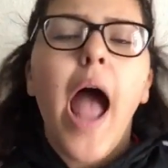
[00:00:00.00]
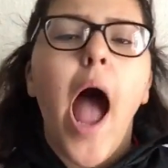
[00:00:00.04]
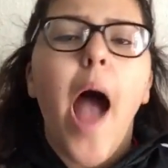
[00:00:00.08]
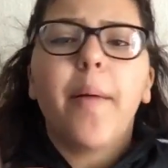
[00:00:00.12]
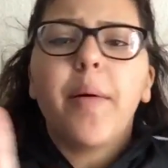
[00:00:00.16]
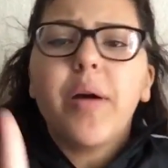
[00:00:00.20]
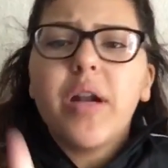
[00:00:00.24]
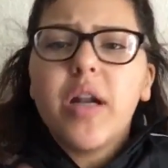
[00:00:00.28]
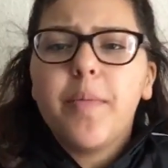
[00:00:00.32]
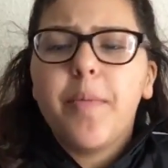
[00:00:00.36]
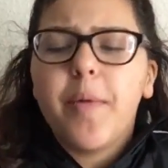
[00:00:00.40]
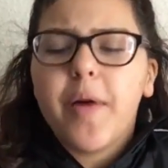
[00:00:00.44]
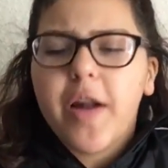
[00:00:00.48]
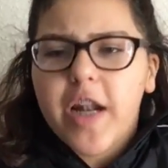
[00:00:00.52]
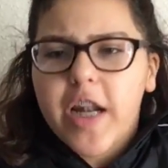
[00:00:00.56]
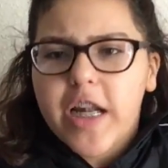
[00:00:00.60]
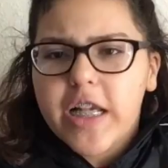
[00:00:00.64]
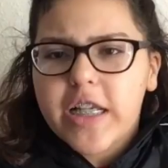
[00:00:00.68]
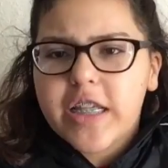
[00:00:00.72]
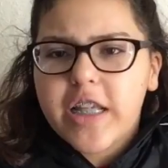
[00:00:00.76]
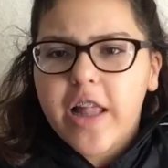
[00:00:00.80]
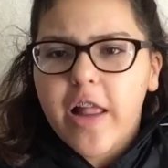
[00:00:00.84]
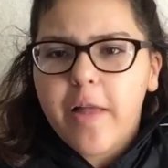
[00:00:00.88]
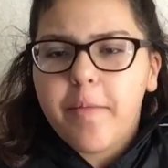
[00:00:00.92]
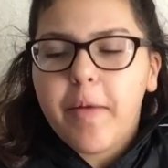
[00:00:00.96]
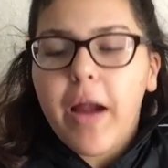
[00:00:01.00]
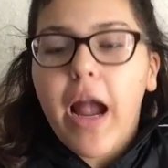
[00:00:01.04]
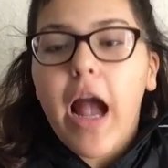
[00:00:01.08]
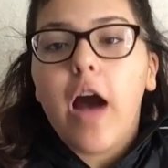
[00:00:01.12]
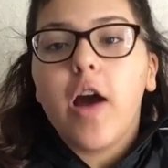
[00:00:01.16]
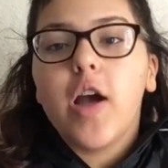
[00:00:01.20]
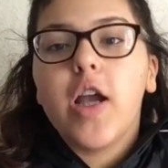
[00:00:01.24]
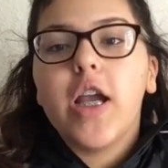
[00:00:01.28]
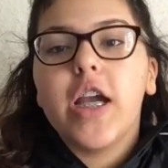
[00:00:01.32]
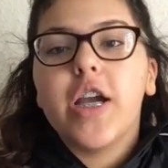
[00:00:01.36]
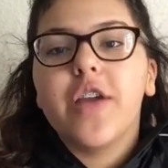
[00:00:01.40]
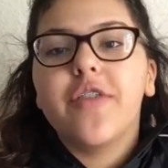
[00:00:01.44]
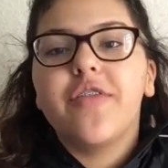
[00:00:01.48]
I'm going to put a disclaimer
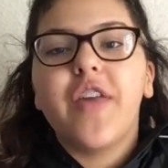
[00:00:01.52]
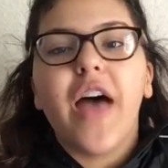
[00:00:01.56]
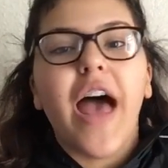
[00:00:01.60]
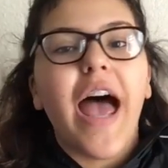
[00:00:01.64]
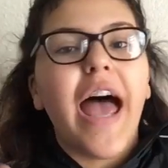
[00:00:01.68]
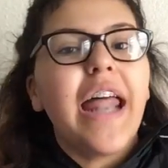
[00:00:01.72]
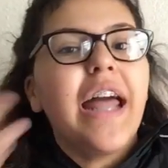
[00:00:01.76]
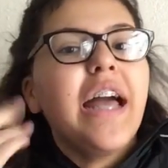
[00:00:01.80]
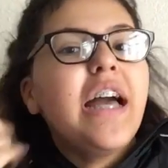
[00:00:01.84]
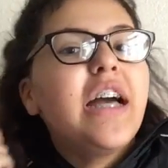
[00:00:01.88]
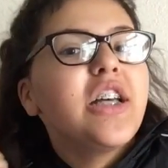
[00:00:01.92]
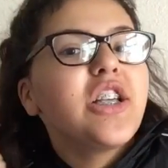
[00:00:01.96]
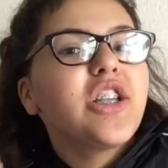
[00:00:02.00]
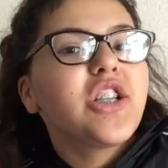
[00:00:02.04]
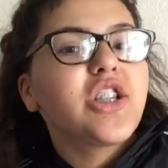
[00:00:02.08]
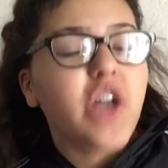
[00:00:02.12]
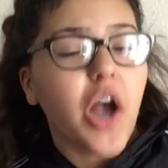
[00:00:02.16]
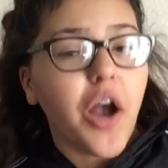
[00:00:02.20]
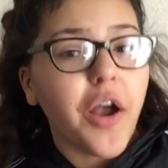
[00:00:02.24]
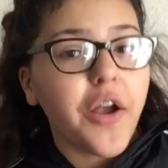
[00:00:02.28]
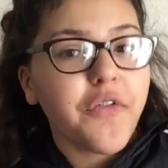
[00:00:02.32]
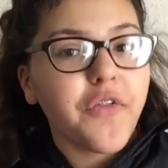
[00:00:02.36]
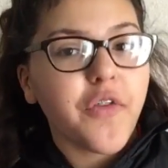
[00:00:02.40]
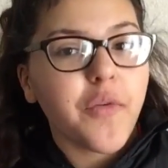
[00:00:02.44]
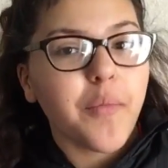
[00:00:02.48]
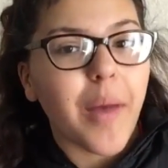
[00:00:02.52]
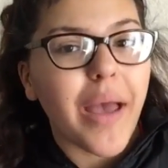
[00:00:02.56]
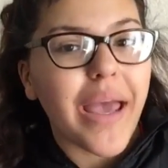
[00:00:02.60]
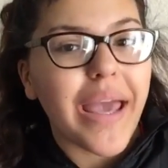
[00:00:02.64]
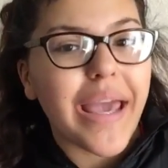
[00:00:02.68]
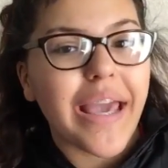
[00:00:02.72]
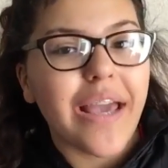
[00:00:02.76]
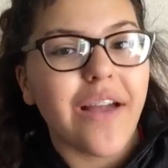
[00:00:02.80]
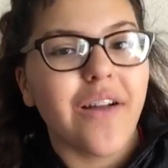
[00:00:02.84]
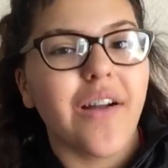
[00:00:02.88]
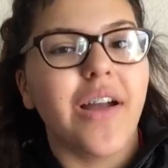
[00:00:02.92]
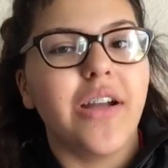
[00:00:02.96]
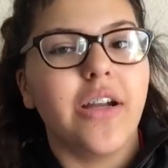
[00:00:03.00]
out here that sorry for my
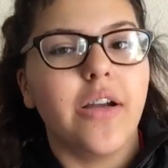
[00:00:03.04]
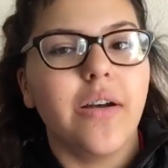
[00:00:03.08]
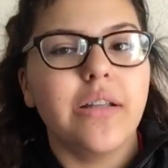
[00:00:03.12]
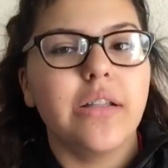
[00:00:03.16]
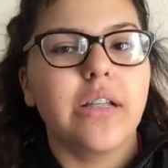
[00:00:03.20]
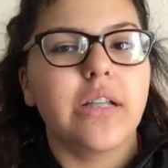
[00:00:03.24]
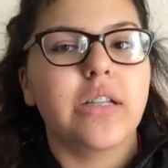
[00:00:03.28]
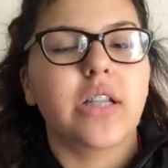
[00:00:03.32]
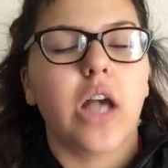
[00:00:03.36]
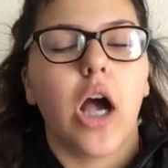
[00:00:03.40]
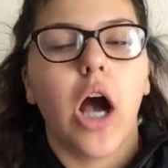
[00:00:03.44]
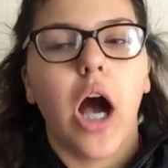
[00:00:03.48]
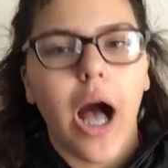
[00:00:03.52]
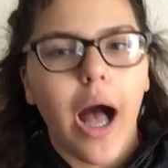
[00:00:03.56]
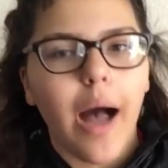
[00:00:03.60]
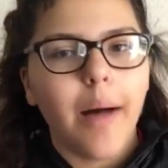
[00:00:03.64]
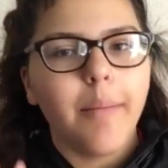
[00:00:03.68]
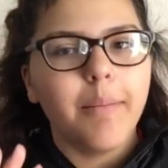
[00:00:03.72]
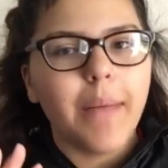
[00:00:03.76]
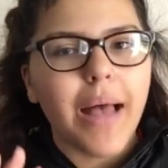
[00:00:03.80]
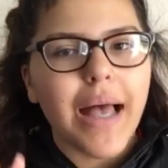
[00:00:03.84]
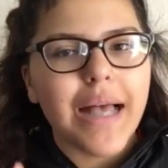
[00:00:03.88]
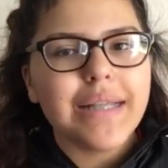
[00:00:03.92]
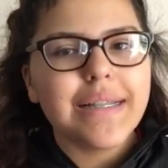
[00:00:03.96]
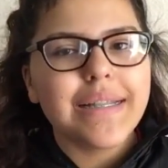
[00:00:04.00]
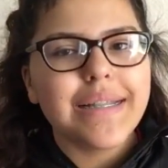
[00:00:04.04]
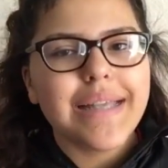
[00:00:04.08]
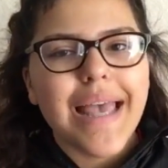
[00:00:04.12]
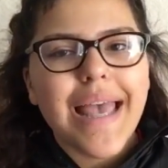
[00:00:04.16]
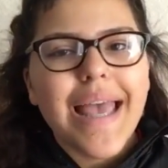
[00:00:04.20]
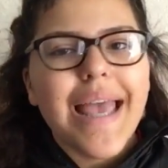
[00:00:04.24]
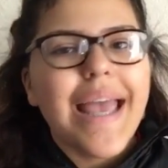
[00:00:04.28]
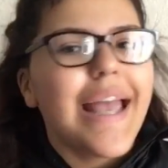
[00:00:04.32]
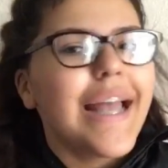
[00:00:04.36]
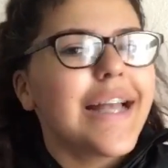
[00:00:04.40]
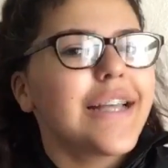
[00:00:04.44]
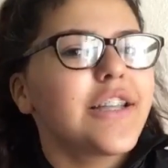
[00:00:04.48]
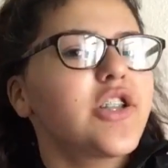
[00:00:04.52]
hair. I know it looks a hot mess.
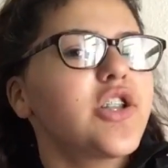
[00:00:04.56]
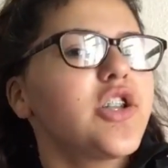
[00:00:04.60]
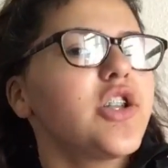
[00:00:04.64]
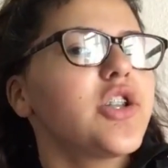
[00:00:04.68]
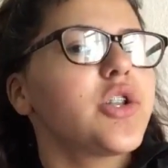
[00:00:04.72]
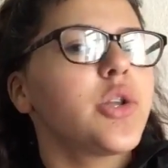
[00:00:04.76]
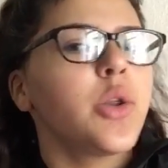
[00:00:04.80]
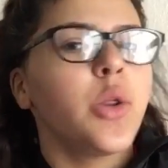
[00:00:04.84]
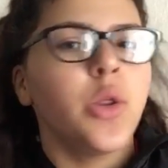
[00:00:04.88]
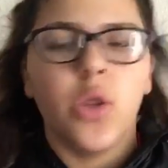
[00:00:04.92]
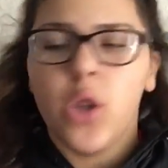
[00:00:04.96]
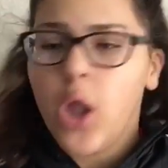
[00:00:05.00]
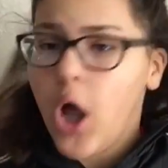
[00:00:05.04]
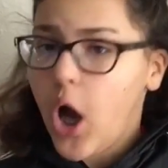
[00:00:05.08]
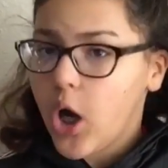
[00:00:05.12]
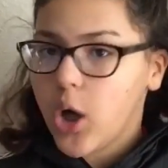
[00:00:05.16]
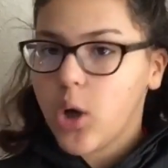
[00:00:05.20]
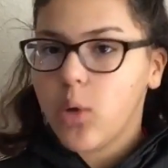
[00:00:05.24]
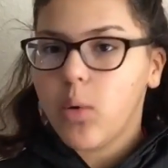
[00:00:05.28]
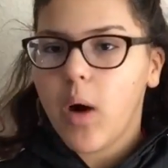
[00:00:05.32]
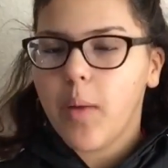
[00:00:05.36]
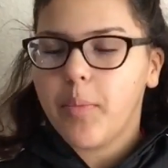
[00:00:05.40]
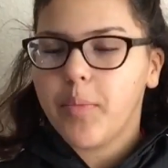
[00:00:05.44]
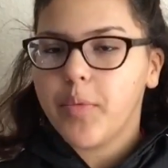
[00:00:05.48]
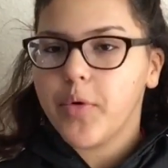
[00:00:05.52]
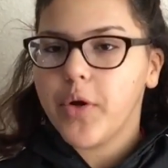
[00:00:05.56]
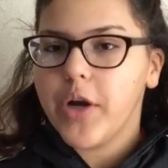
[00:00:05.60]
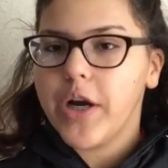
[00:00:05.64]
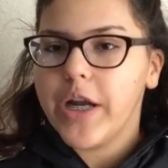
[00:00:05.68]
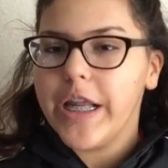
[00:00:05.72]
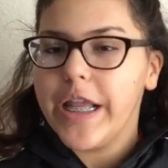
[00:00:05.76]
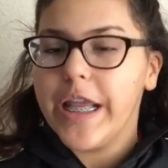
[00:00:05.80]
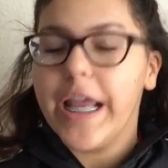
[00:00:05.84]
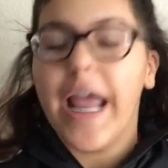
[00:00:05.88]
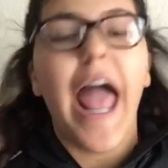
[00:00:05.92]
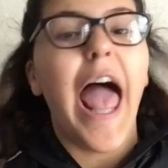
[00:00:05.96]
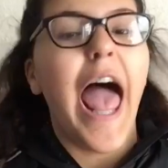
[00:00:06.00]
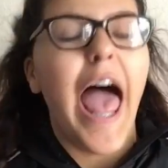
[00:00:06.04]
It's just not
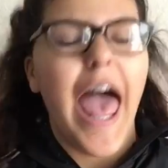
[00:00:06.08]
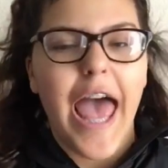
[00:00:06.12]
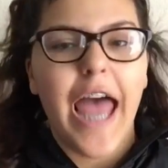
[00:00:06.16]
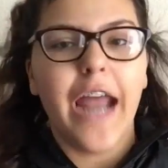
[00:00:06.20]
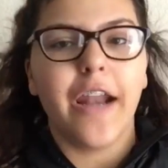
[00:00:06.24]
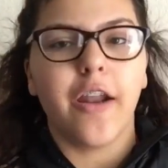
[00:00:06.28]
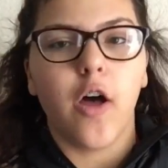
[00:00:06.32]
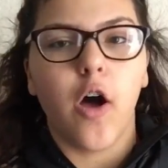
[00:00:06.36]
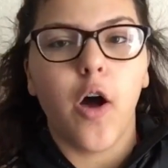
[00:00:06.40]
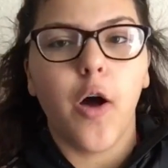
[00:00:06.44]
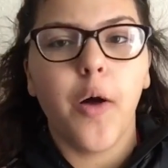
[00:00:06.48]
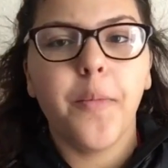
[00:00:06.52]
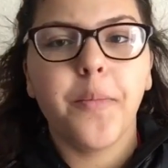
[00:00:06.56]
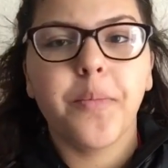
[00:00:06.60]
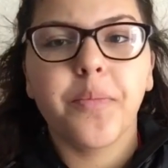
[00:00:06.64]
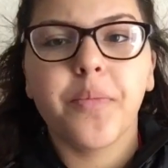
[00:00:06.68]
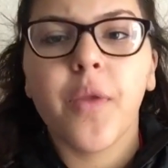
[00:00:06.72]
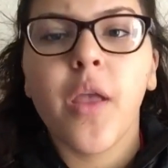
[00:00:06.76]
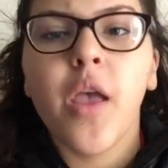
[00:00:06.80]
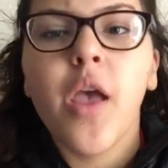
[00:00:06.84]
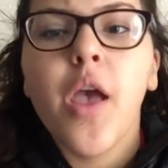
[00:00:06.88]
cooperating at all.